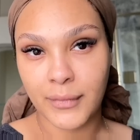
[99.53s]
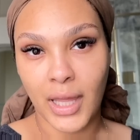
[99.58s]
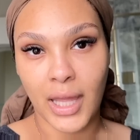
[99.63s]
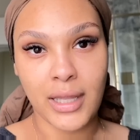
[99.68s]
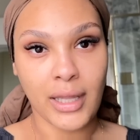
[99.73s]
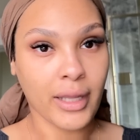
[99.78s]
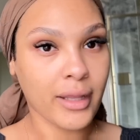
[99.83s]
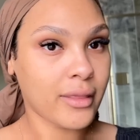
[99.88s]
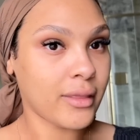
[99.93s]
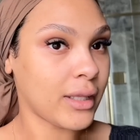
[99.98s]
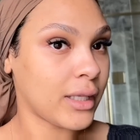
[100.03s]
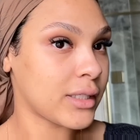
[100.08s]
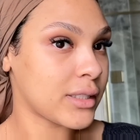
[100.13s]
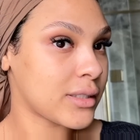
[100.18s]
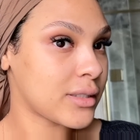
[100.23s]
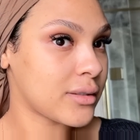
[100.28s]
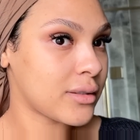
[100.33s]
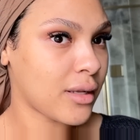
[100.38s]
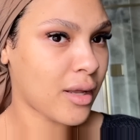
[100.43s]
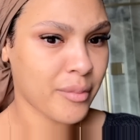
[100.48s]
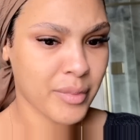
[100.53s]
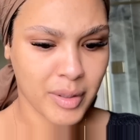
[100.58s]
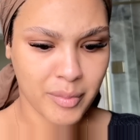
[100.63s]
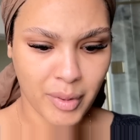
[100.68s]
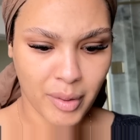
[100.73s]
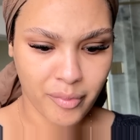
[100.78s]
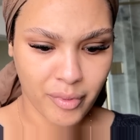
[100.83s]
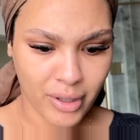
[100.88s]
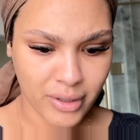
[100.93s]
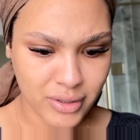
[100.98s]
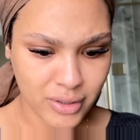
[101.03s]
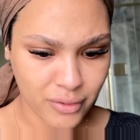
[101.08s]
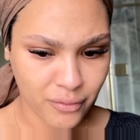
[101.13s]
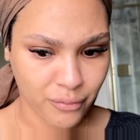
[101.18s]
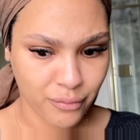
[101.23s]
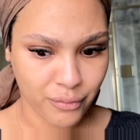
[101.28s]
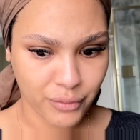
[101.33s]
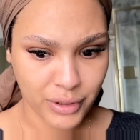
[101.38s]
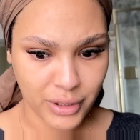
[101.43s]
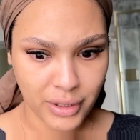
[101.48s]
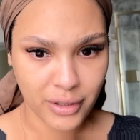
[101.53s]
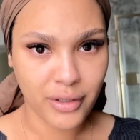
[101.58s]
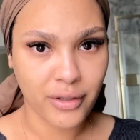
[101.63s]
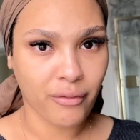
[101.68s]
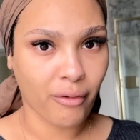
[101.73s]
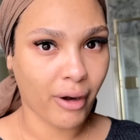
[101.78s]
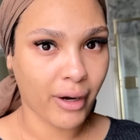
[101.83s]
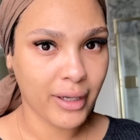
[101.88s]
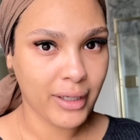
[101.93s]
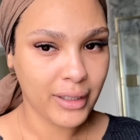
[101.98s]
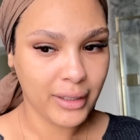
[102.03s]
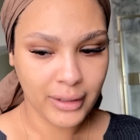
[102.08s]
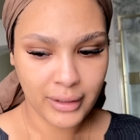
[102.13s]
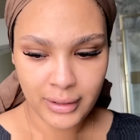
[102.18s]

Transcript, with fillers: I like this. I mean, my brows look really good, right?